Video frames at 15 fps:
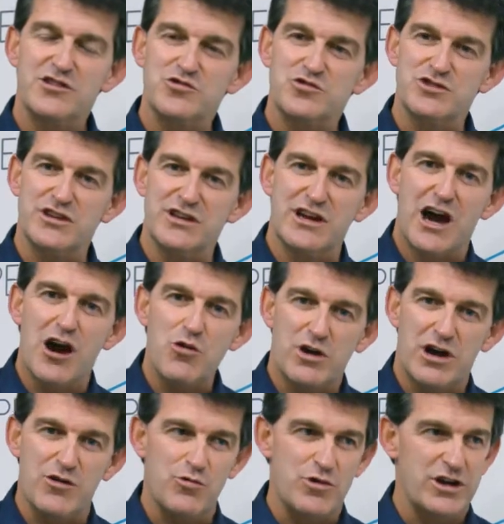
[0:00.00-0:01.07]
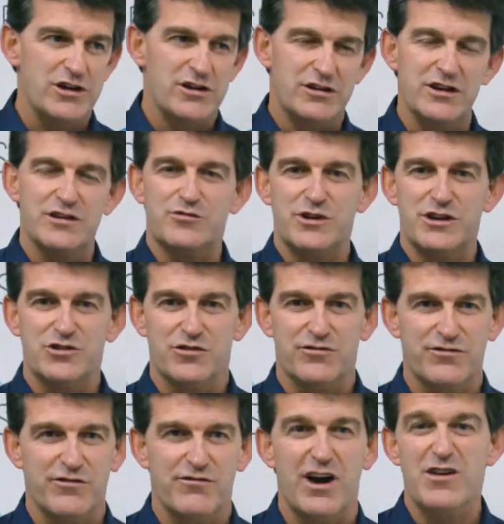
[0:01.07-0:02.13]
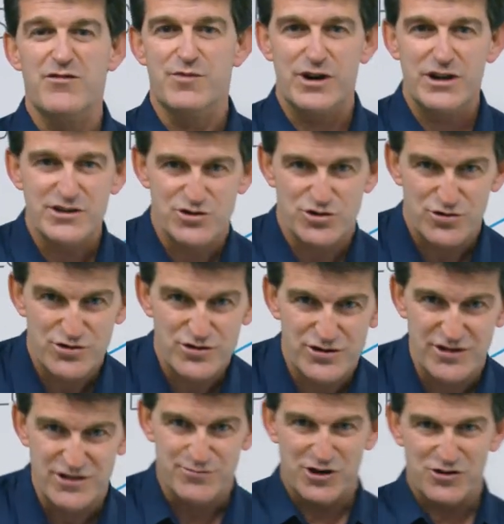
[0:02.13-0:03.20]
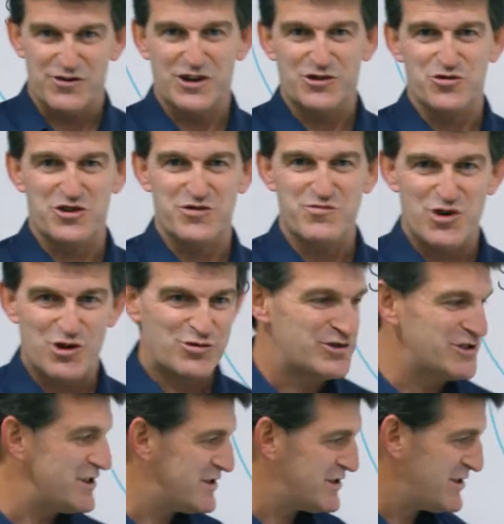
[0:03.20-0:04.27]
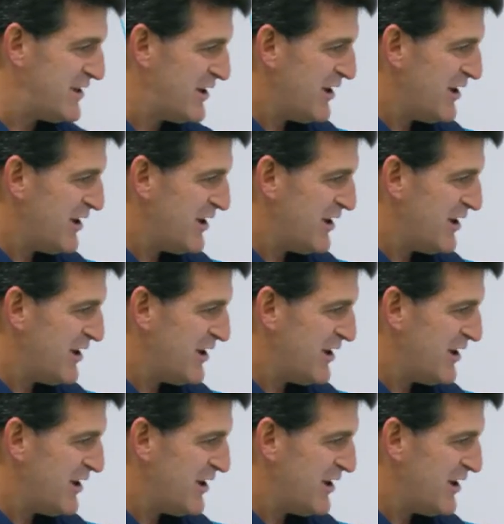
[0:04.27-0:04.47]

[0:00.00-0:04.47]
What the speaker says: to see how can we get rid of vibrations in the manufacturing process.